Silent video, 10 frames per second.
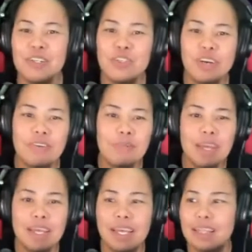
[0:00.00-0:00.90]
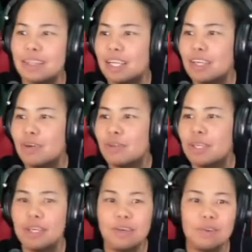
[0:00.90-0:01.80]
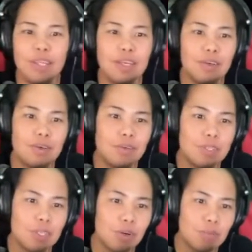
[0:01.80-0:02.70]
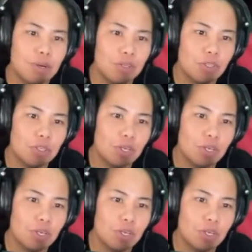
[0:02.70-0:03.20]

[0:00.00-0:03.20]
Cherie Mae, and thank you, thank you, thank you so much